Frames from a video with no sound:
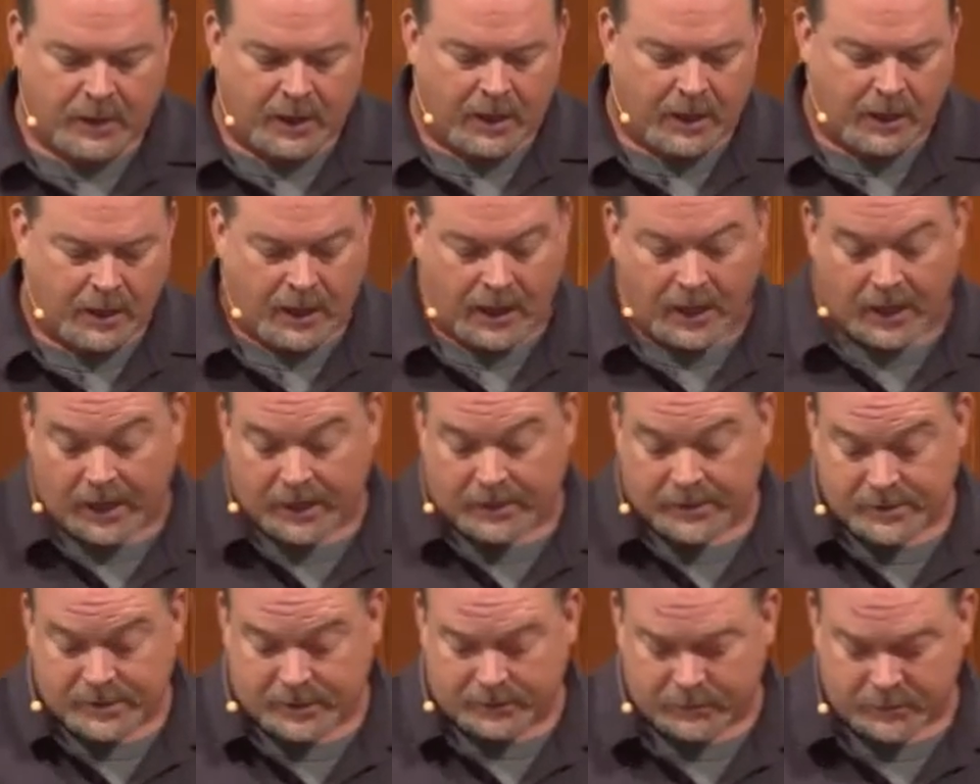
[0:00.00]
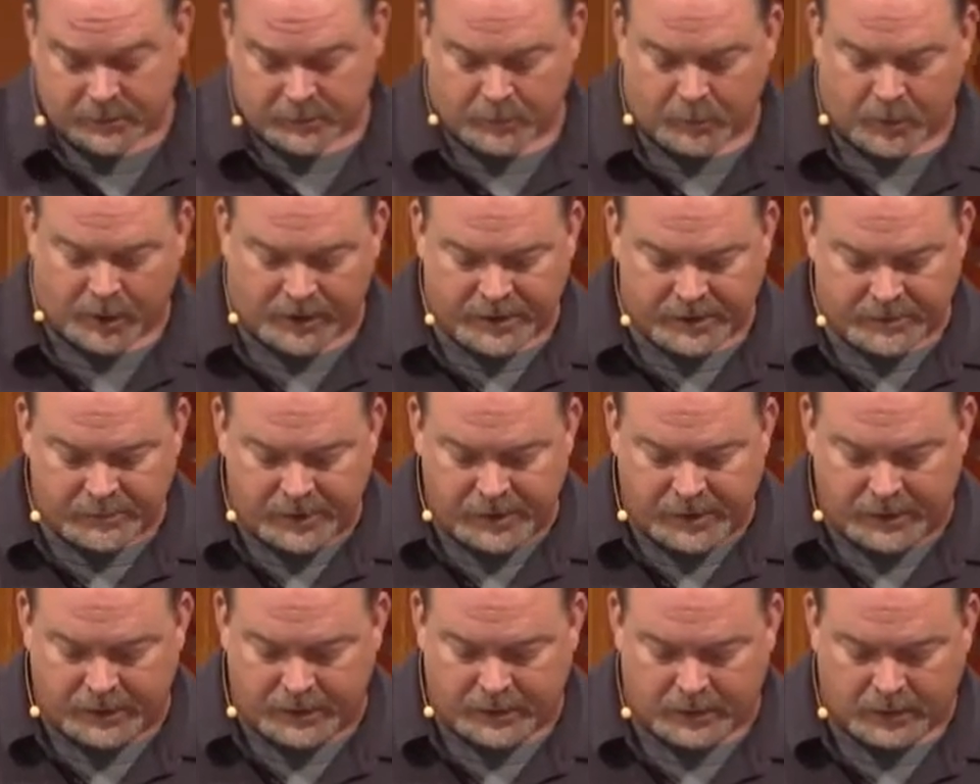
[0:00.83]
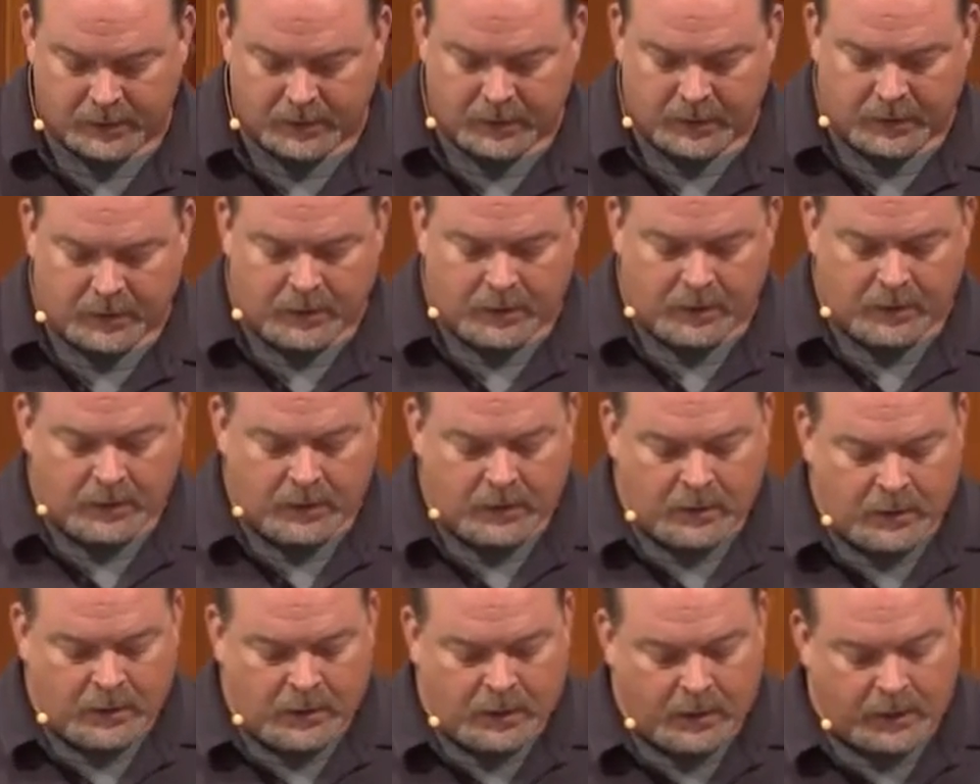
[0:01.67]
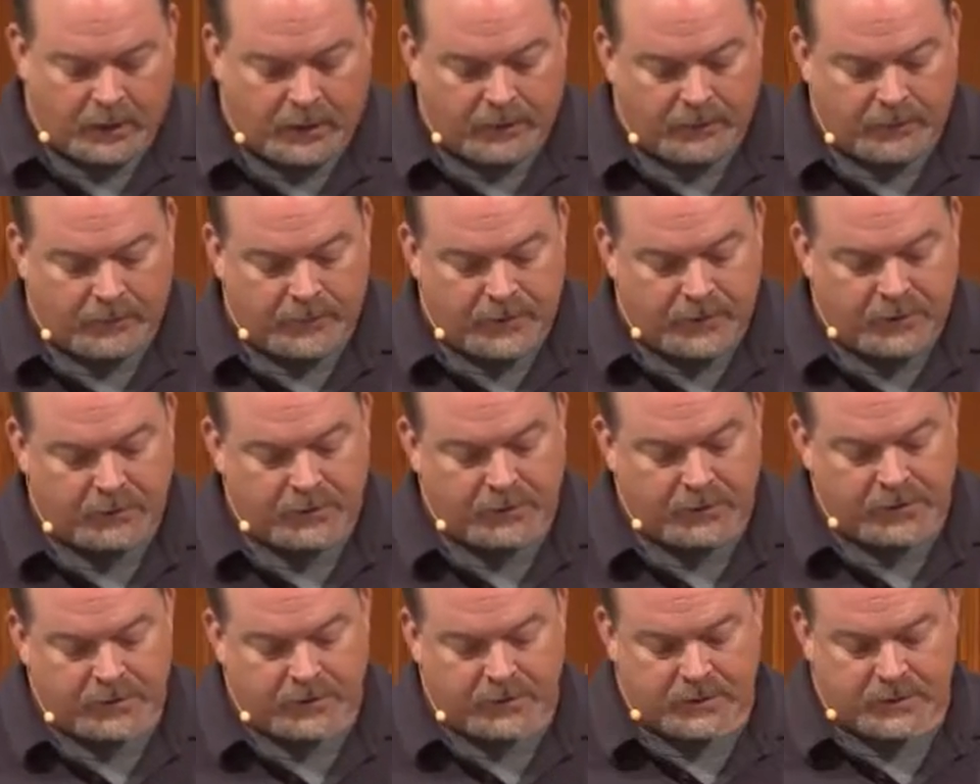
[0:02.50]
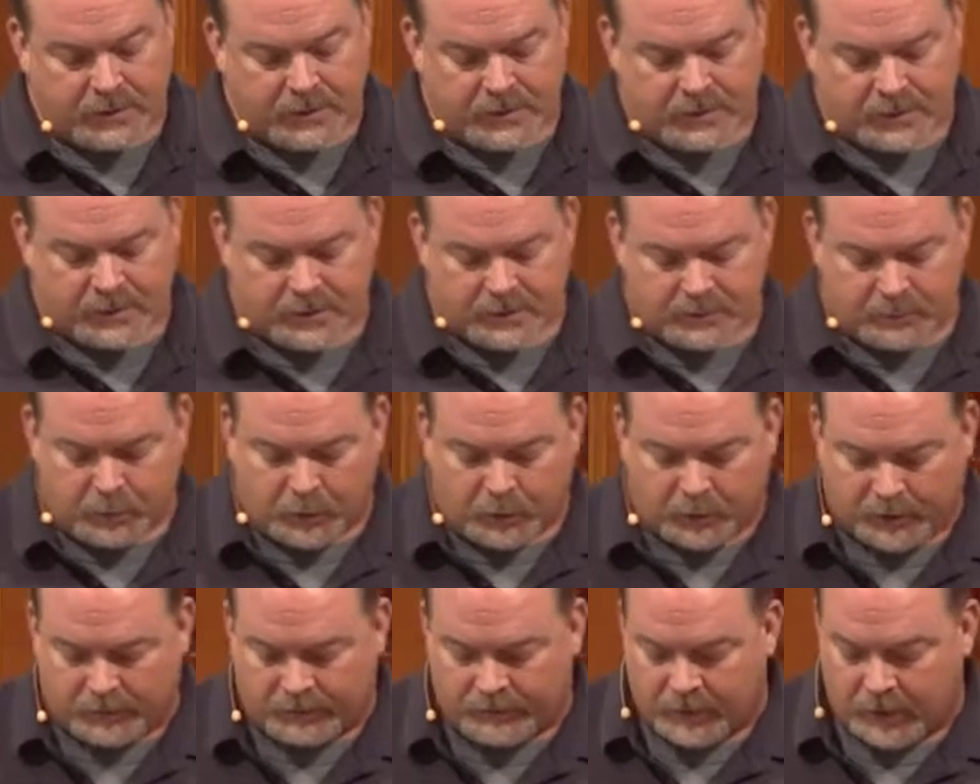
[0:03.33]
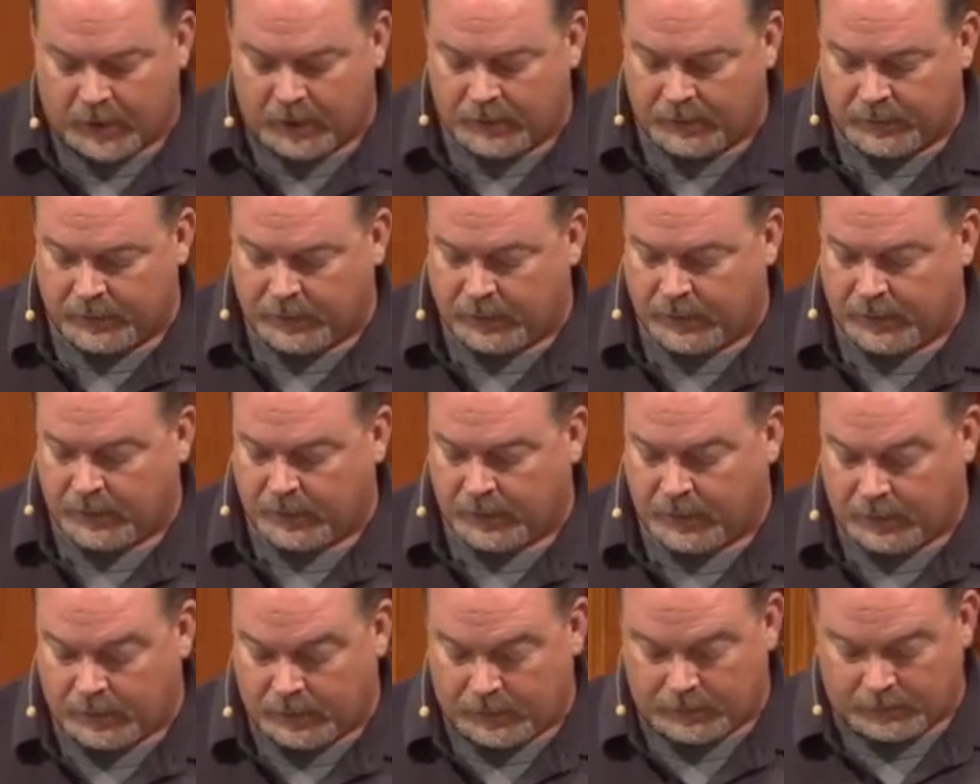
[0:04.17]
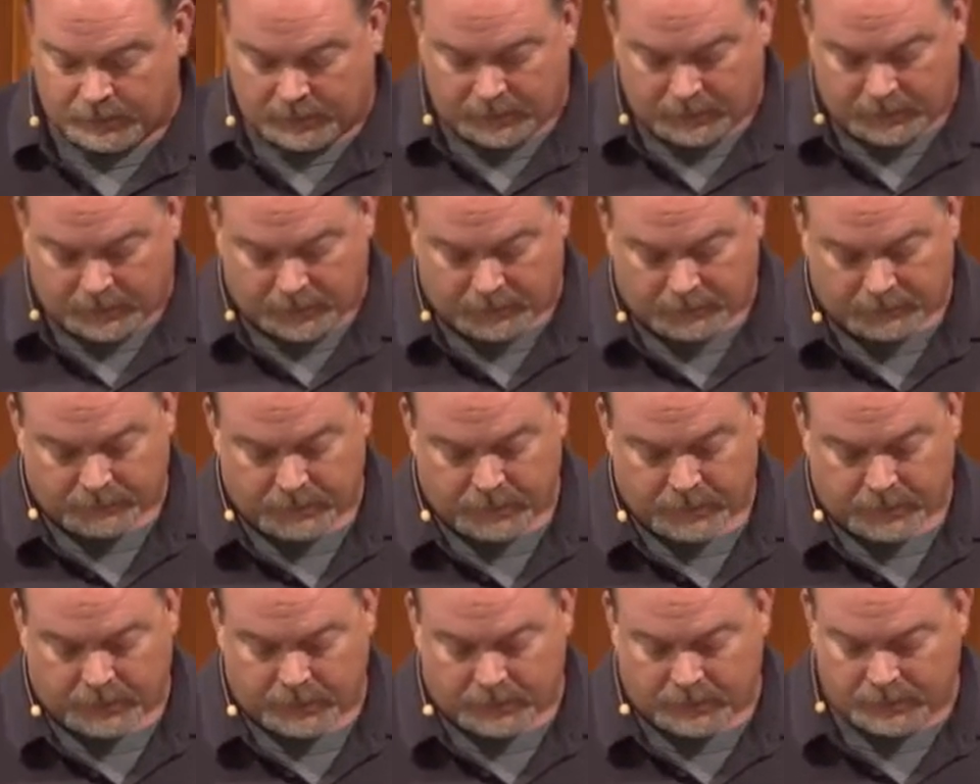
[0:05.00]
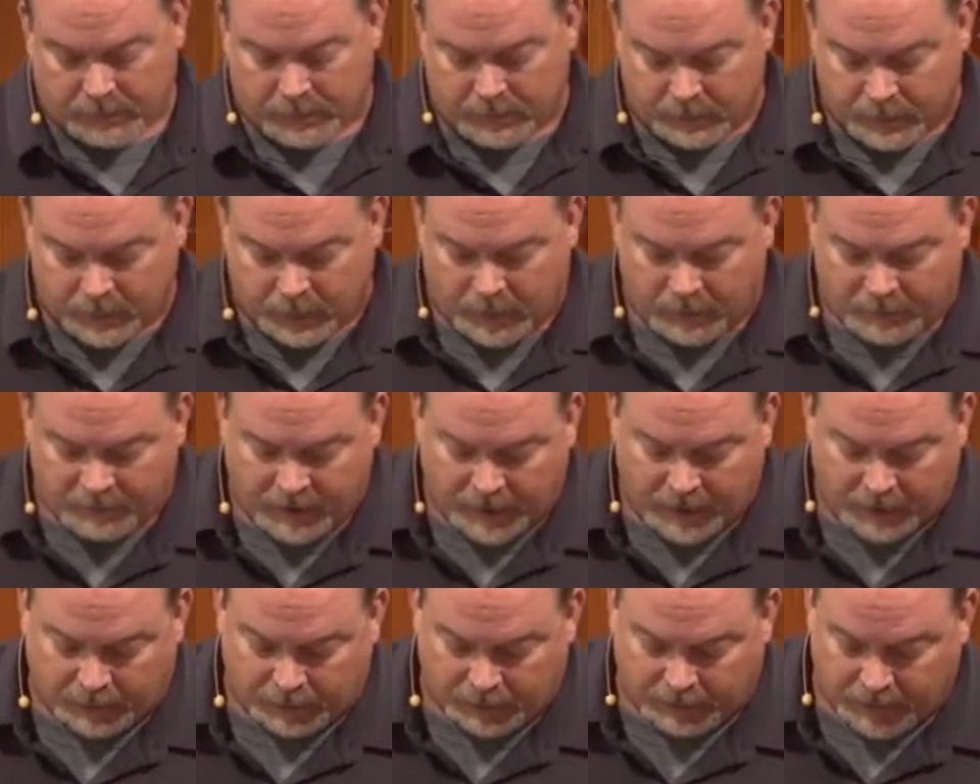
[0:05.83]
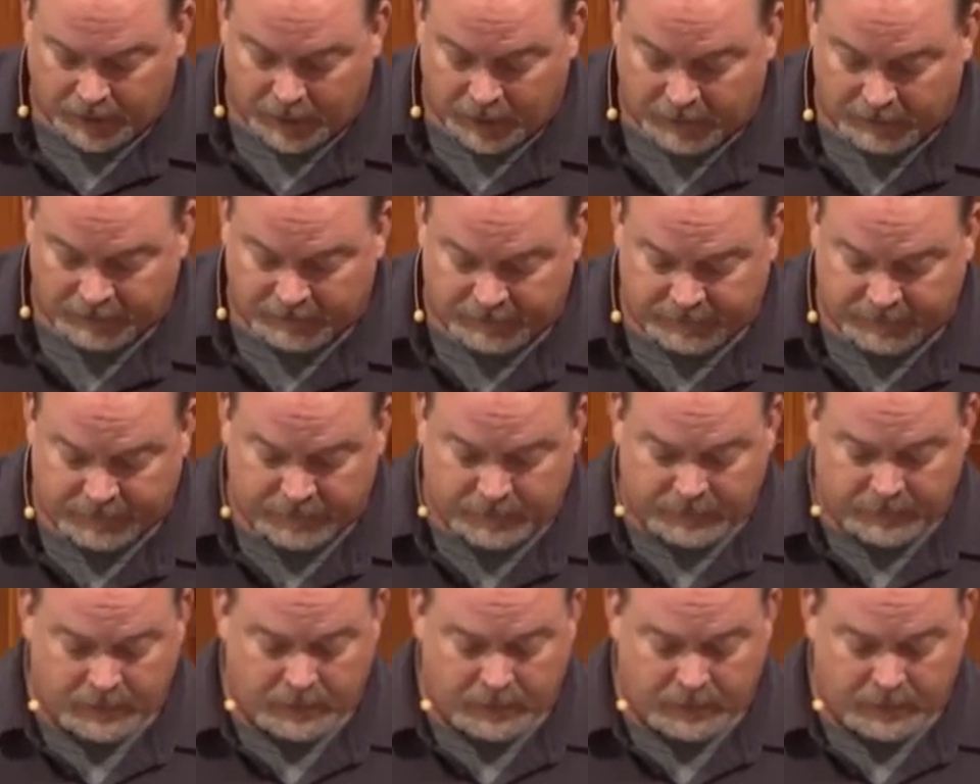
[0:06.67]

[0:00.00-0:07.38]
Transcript: as it was brought to me. So this book of the nonviolent life,